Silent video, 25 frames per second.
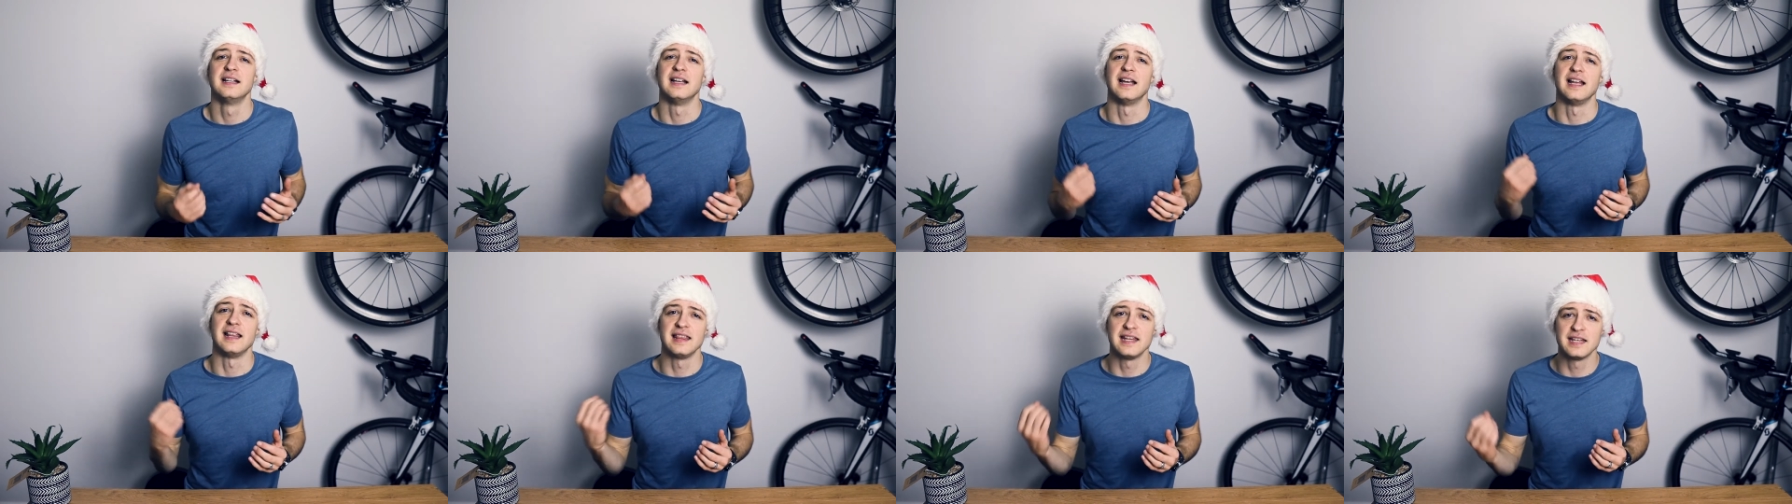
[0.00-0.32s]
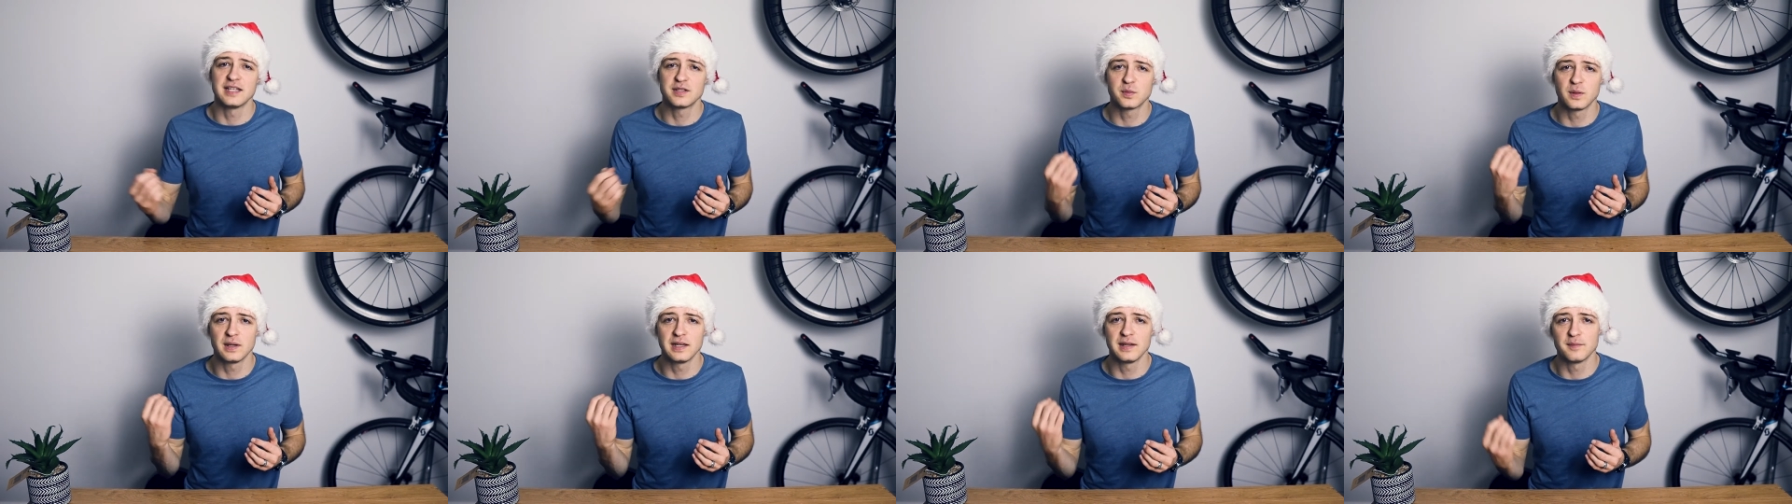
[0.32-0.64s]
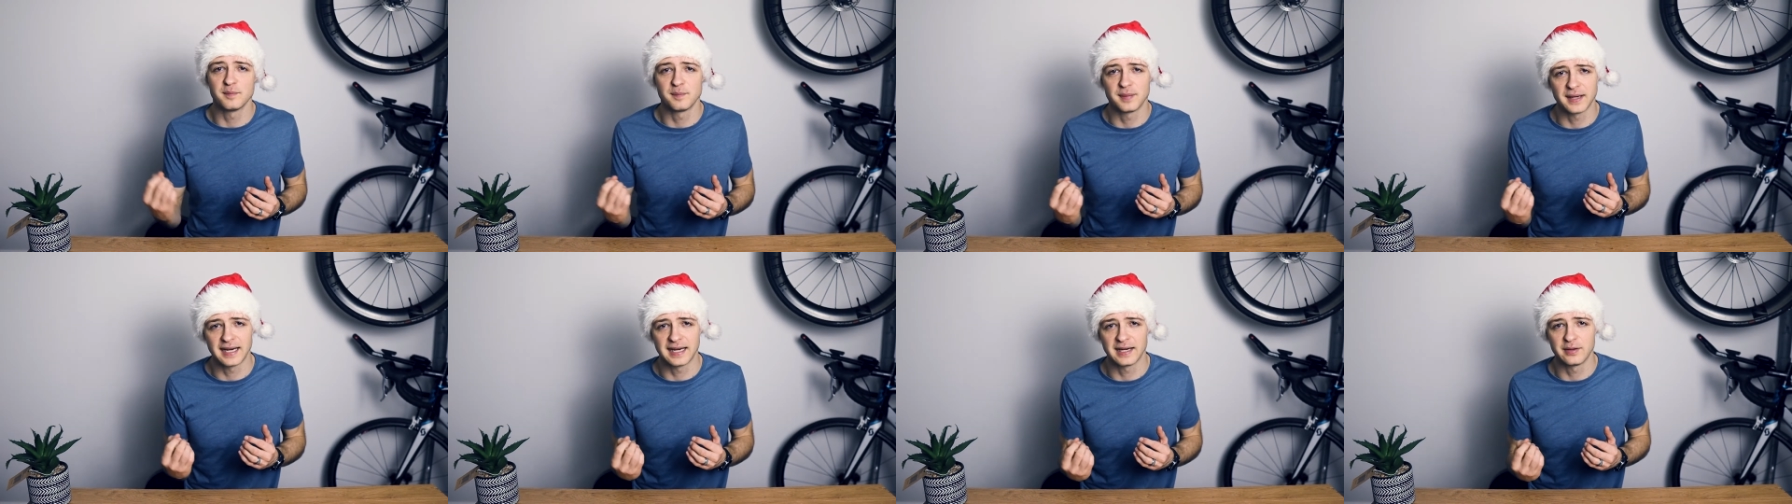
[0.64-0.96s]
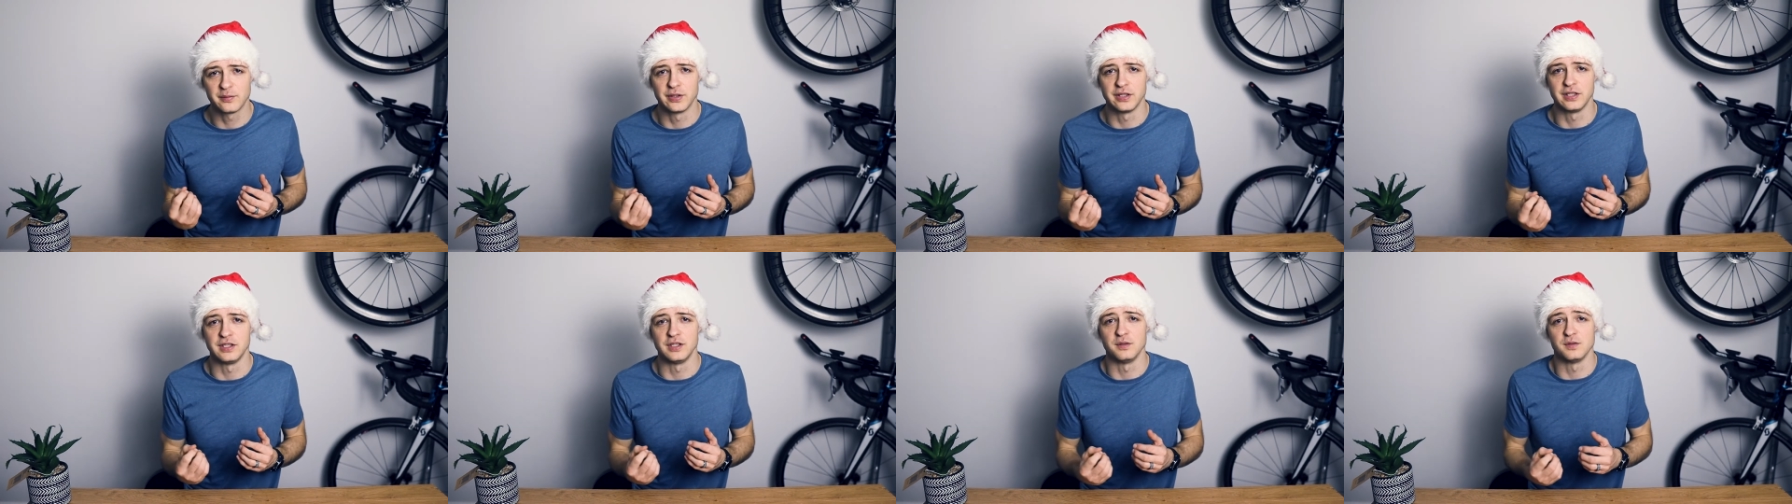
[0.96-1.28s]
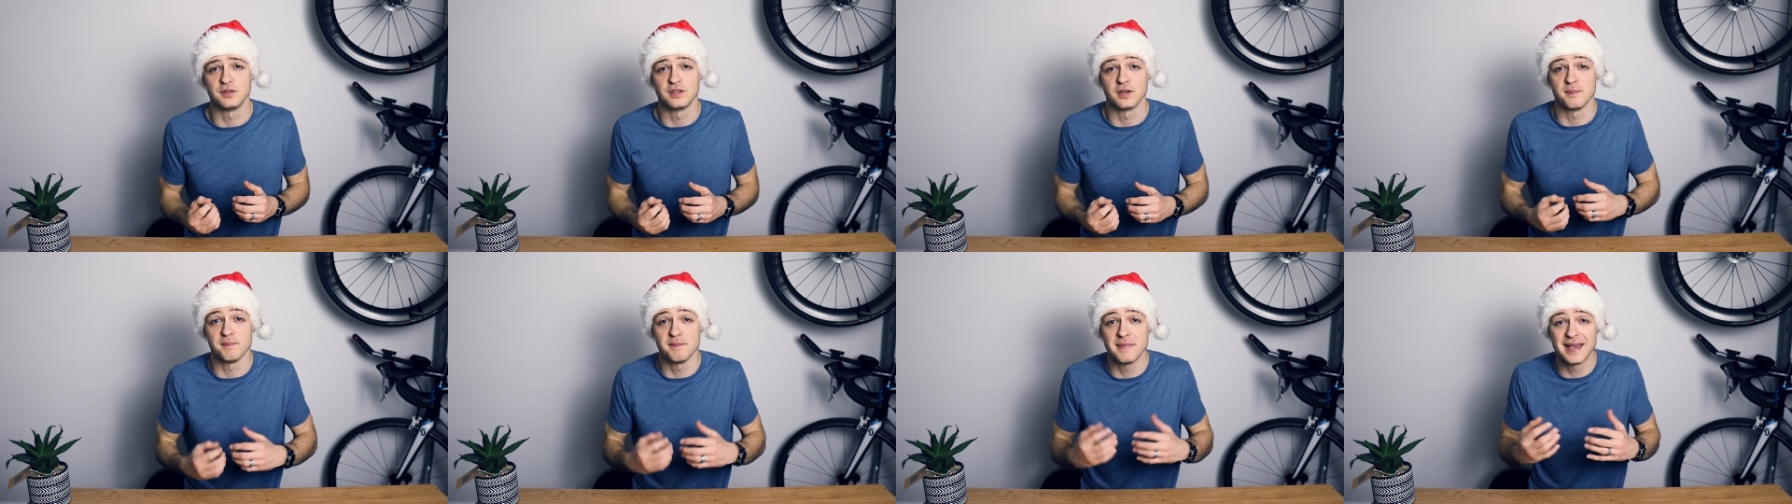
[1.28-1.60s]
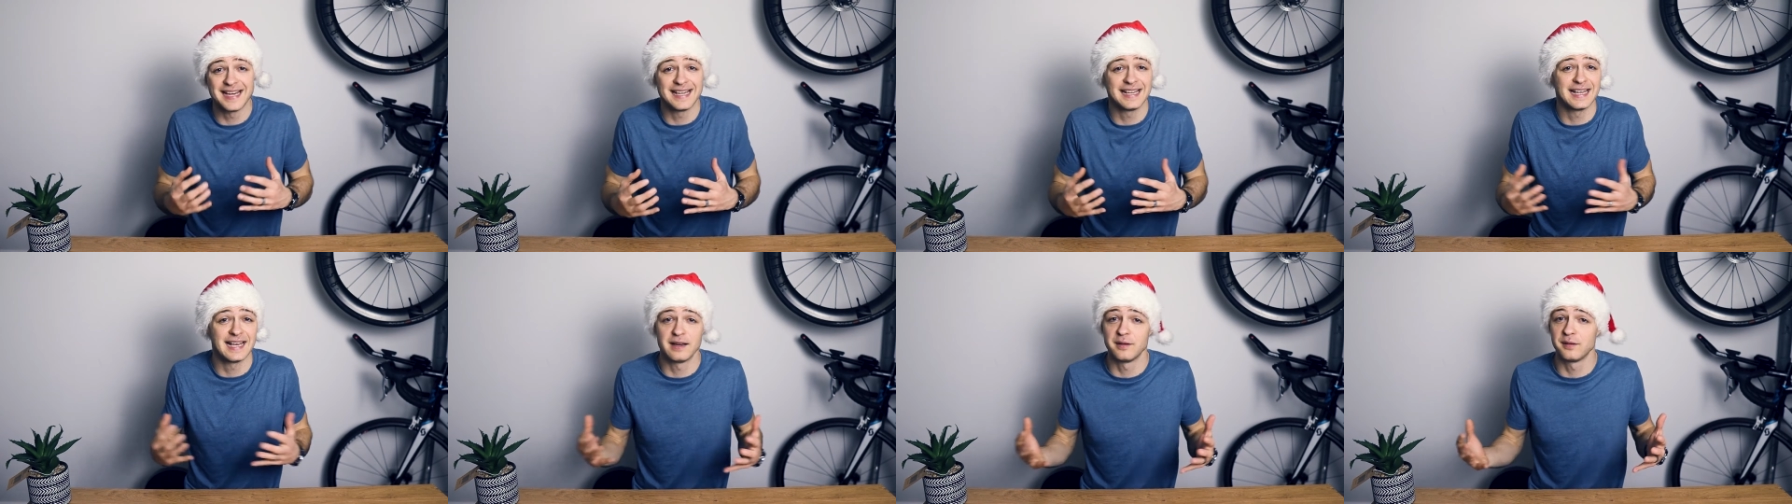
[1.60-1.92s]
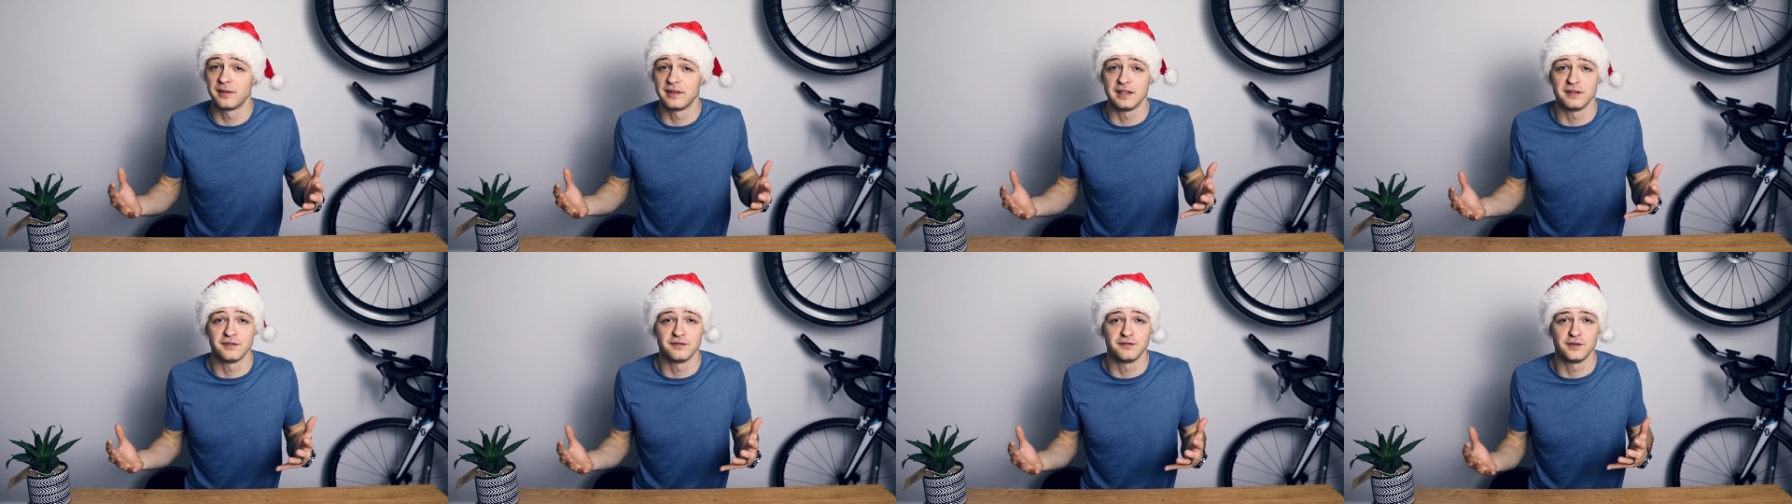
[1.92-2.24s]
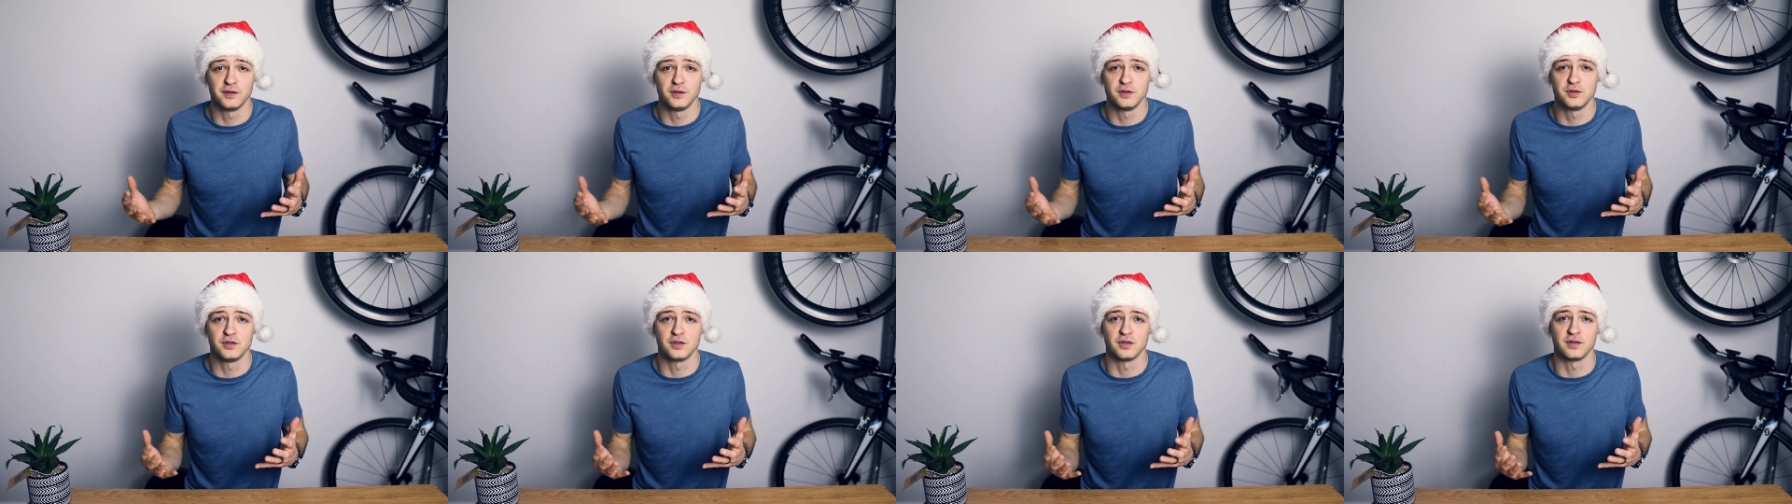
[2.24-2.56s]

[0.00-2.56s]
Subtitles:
and this will empower you to make healthier food